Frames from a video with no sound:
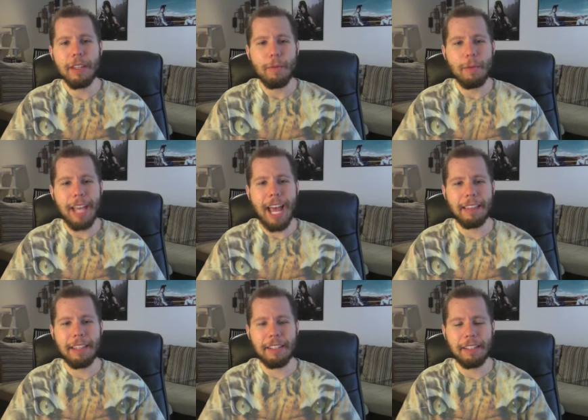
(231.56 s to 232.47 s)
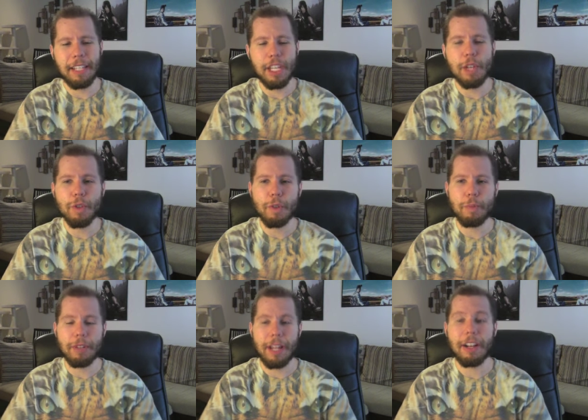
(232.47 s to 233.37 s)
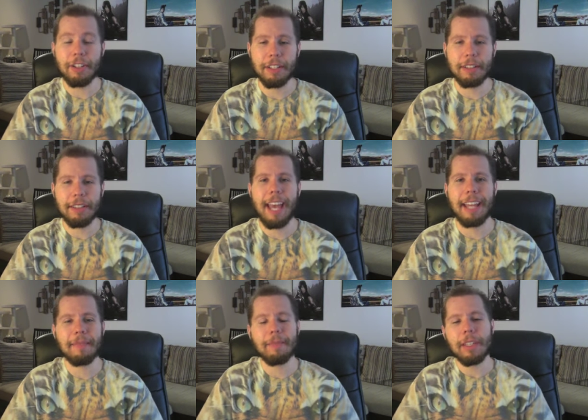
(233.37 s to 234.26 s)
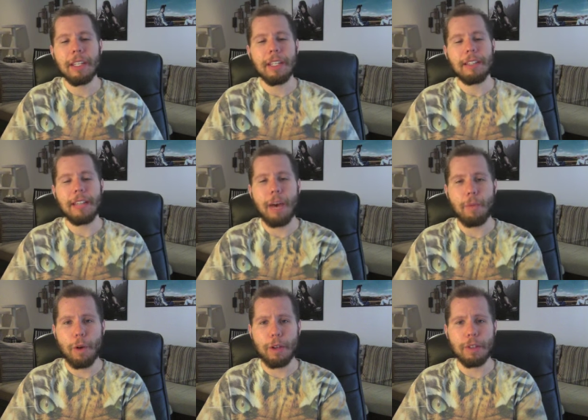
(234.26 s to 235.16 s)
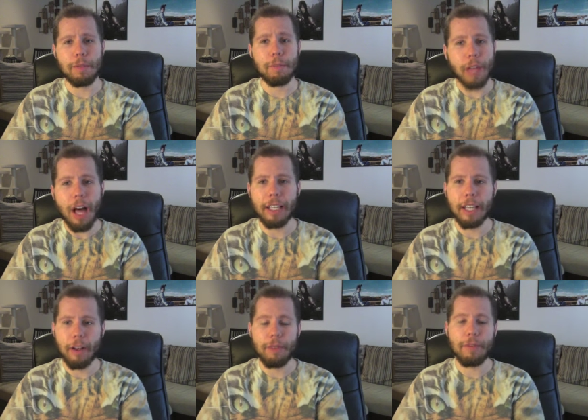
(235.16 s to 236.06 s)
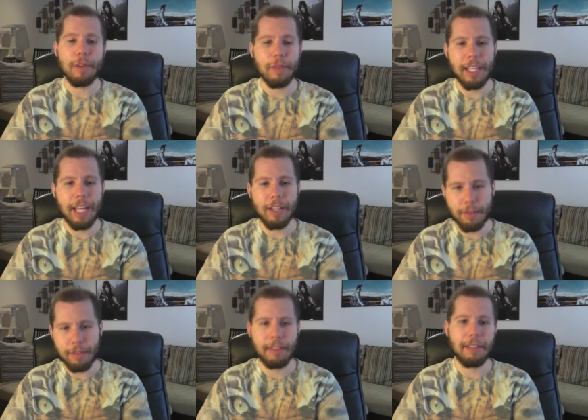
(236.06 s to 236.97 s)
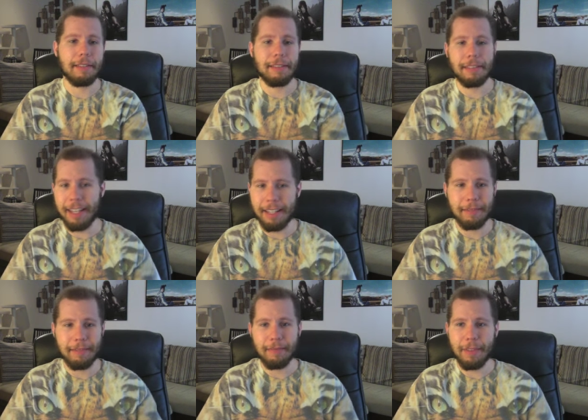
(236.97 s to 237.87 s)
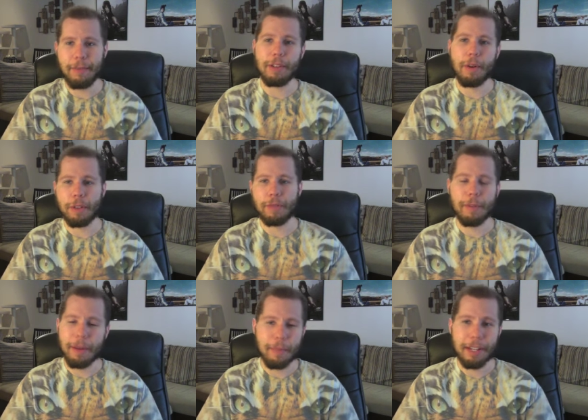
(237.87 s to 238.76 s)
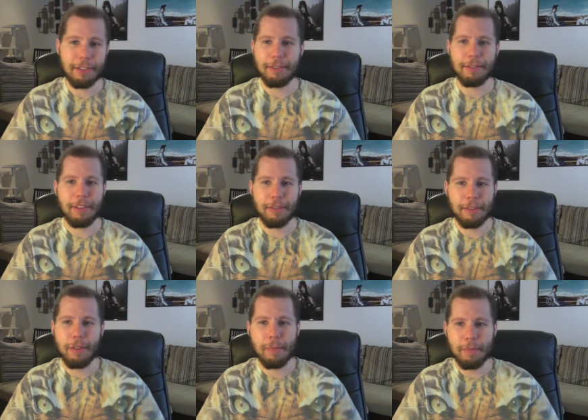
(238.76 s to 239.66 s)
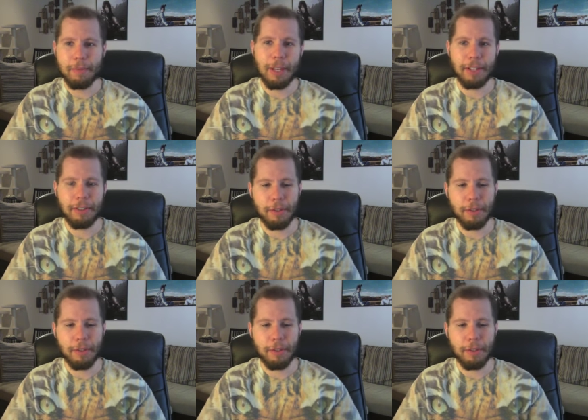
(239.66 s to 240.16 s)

we had this huge production tent that was blocking our view of the entrances. And if you notice from my pictures, there's no pictures